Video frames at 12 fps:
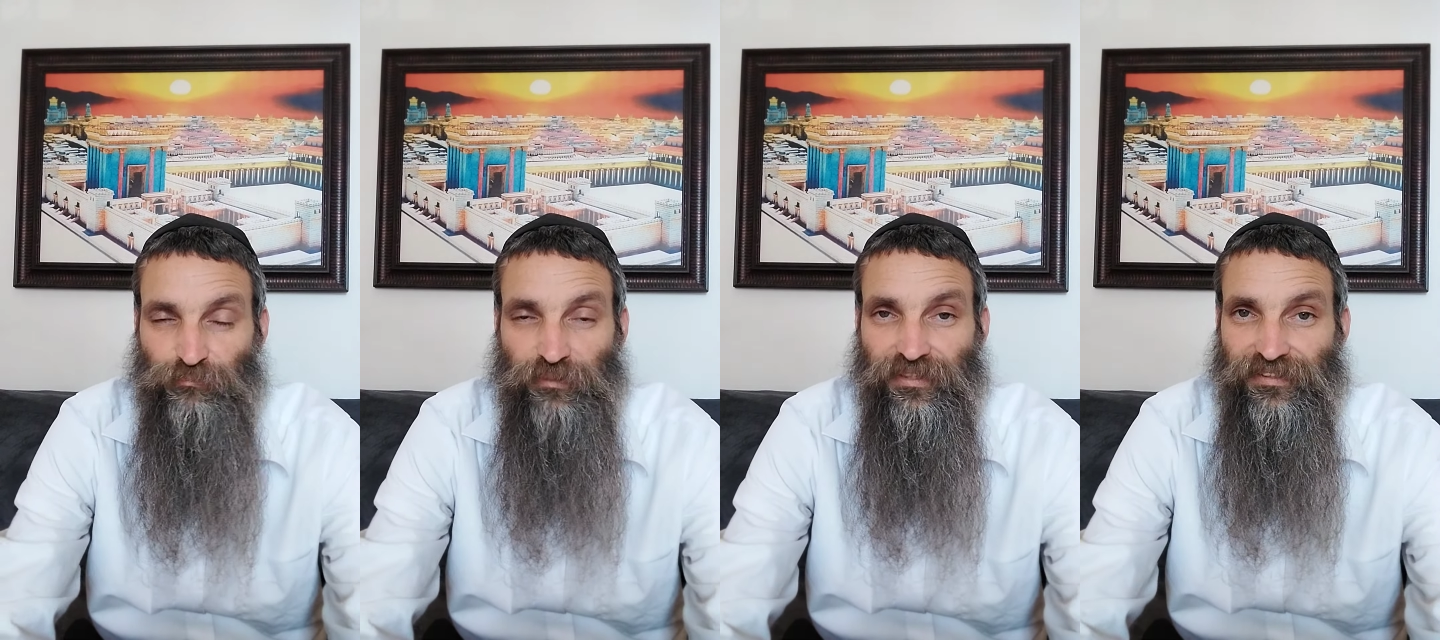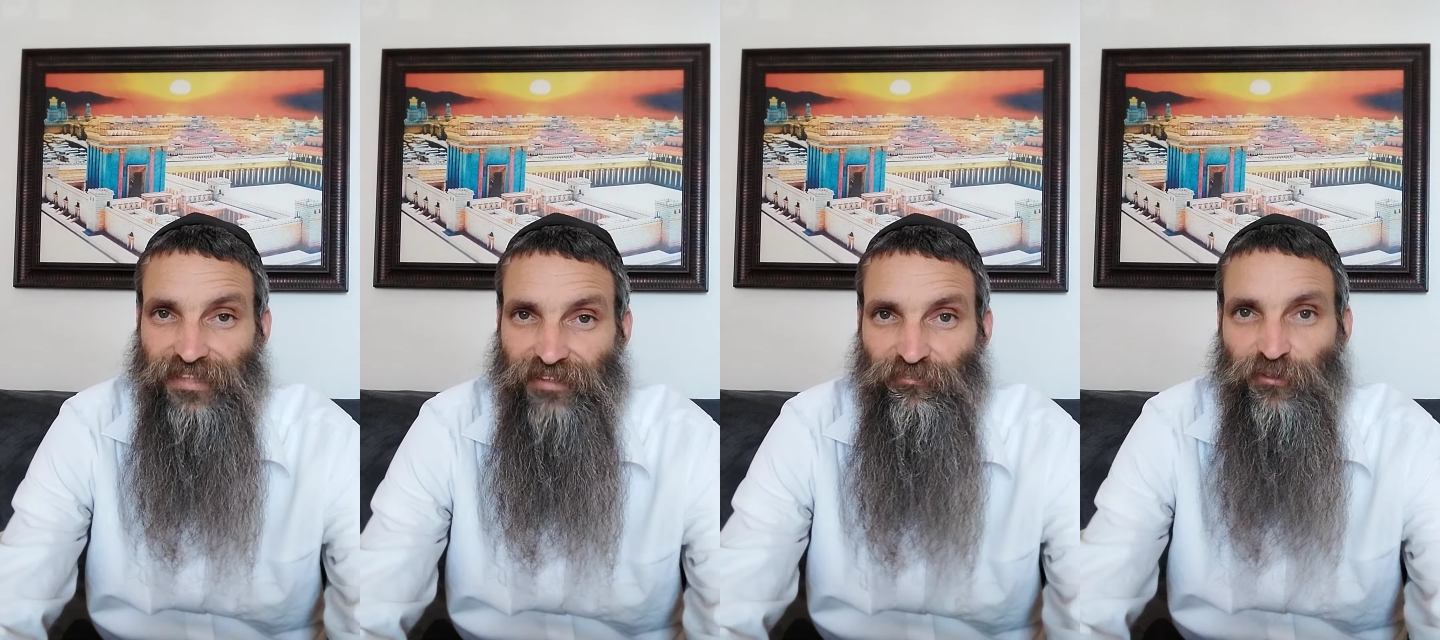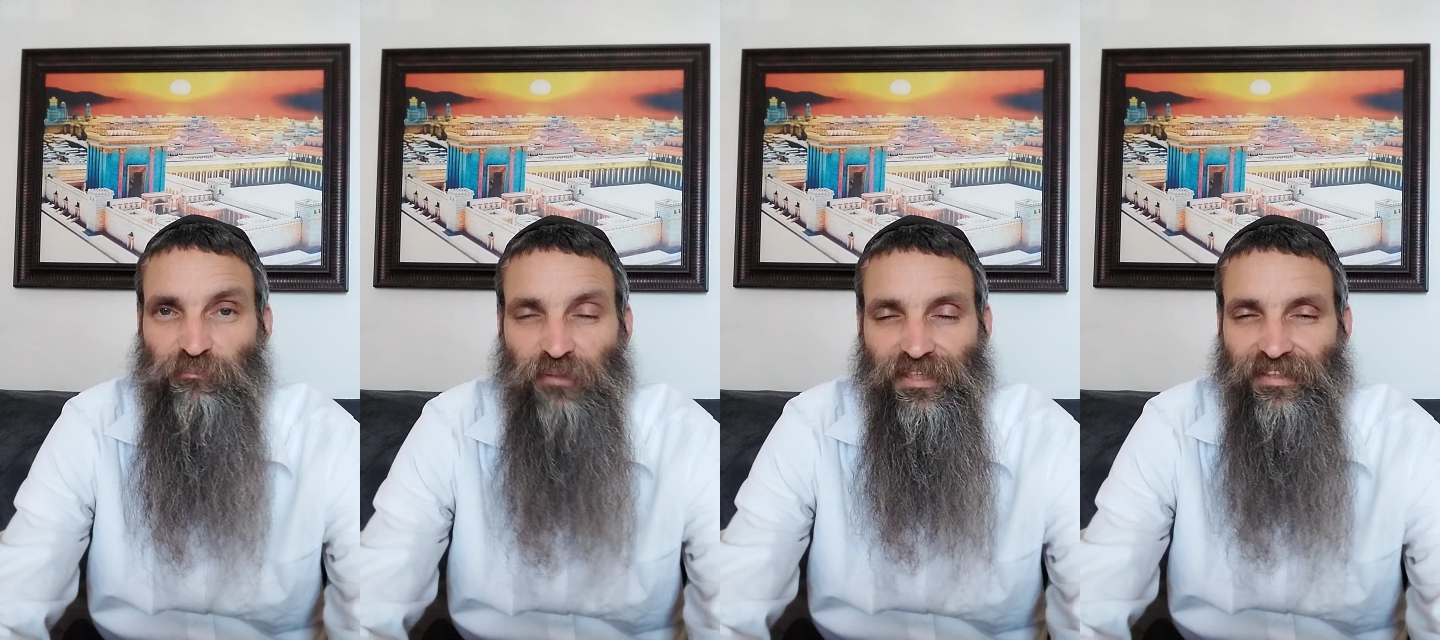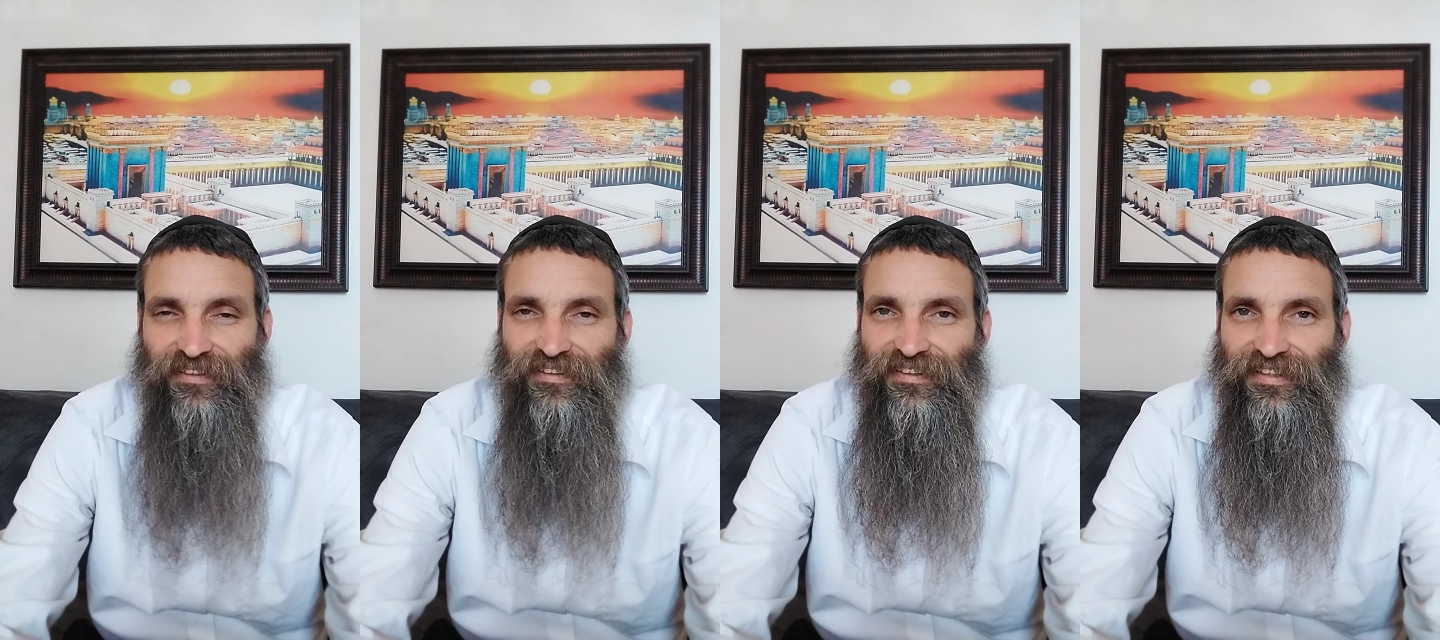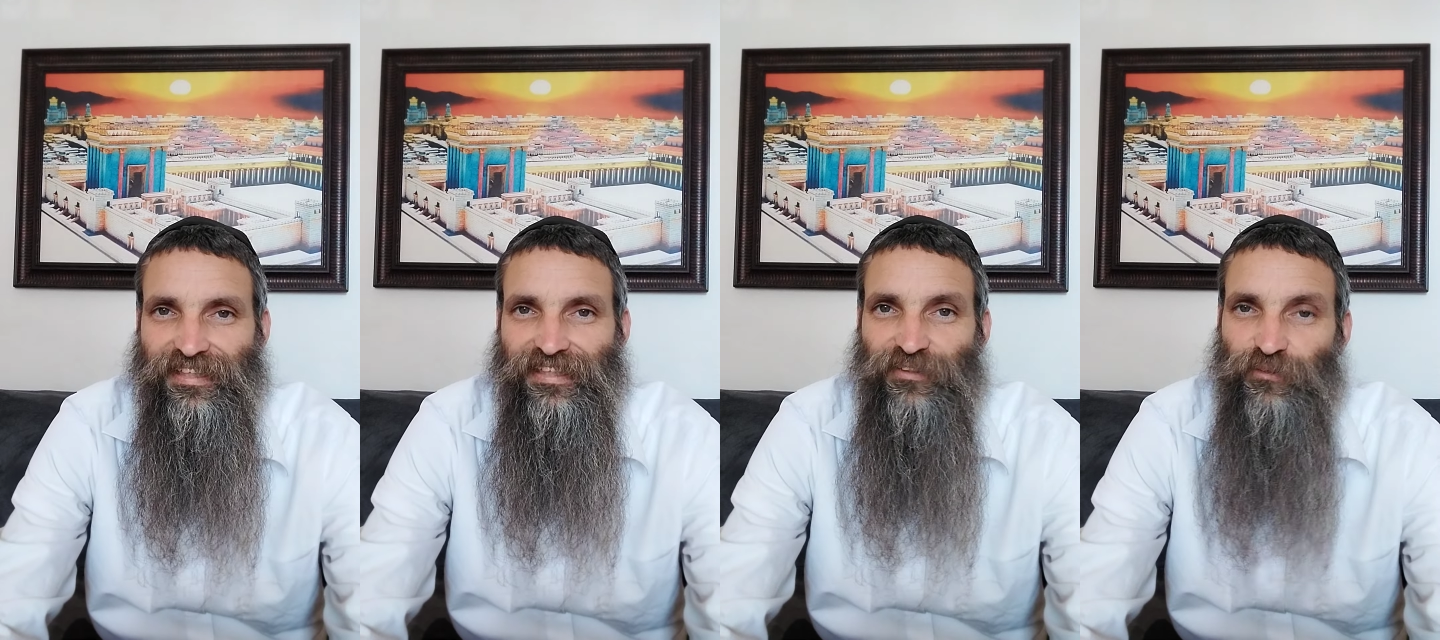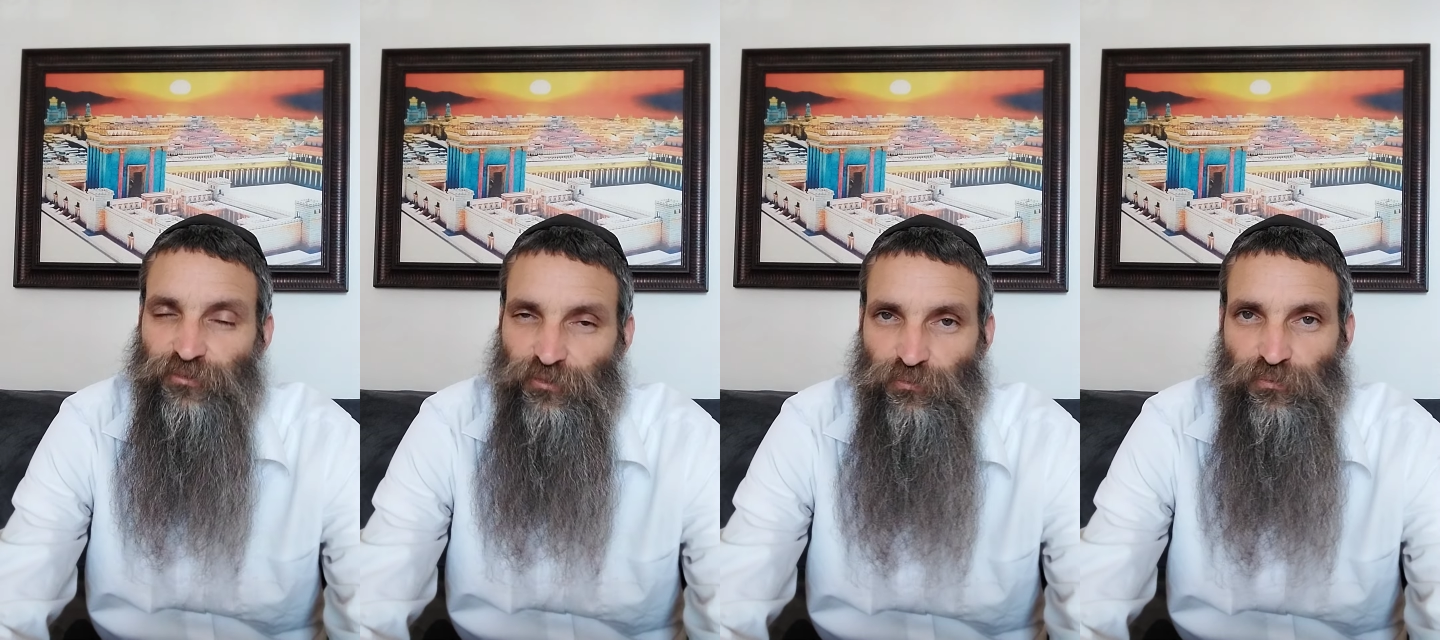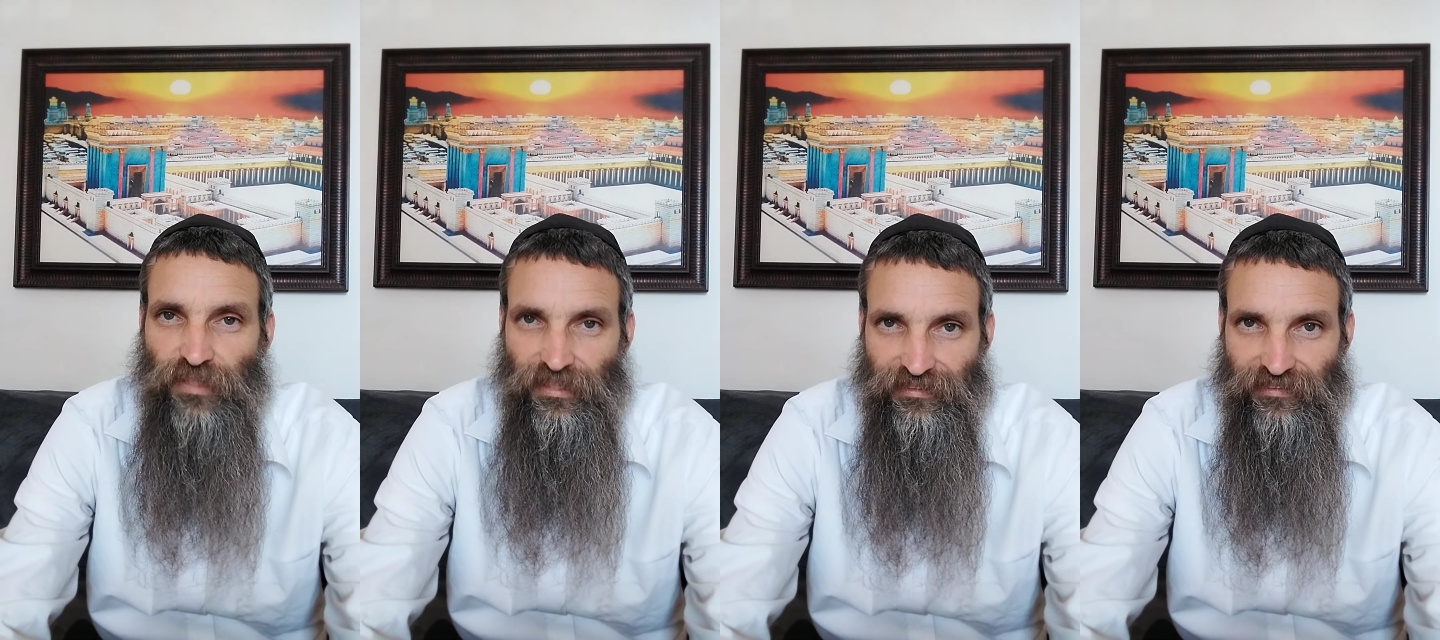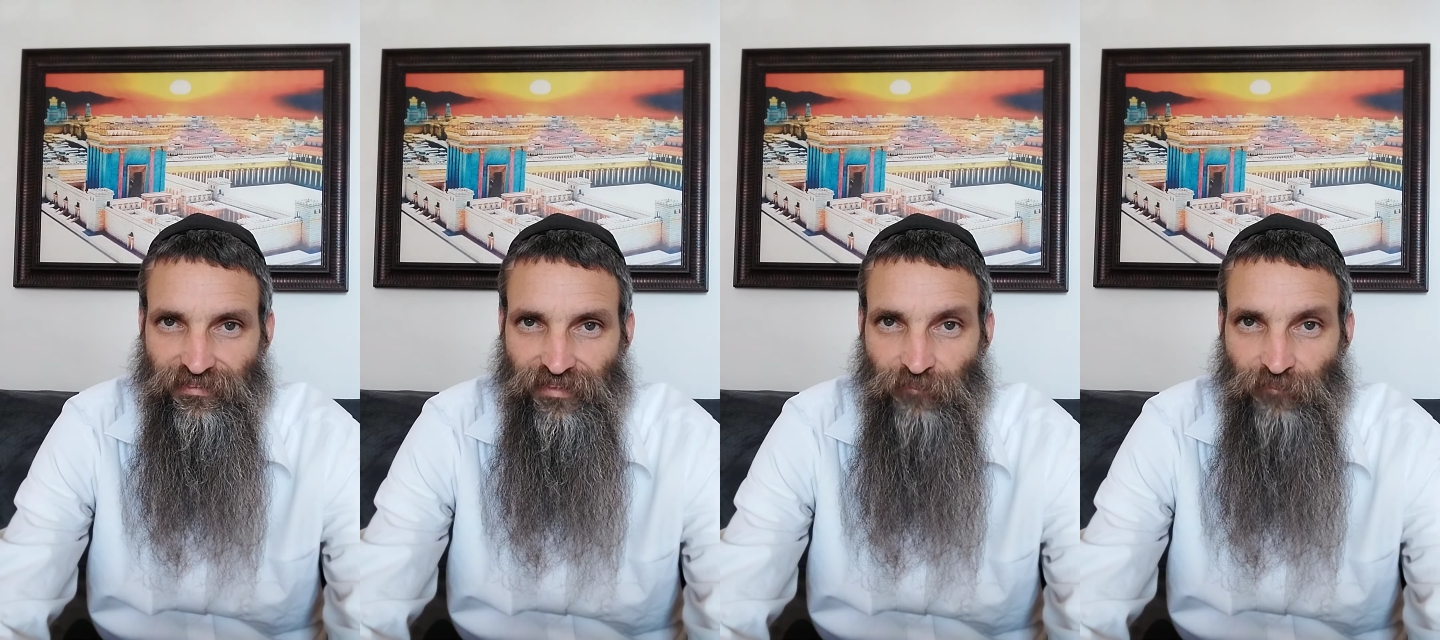because every minute there's a new lesson.